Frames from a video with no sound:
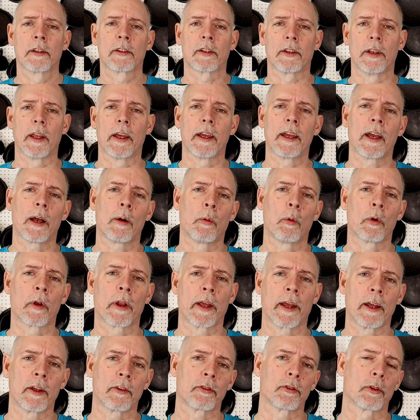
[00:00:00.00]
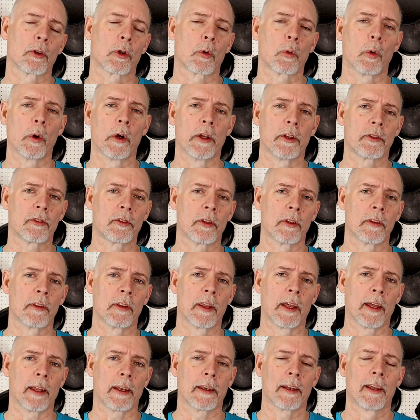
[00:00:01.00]
Today I want to answer a
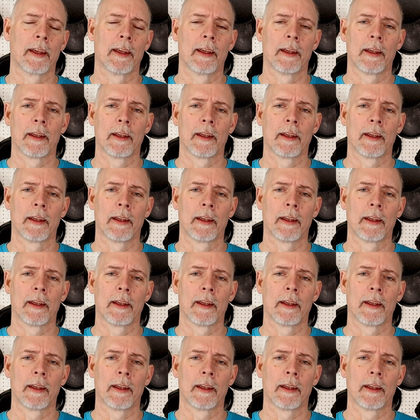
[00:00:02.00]
question that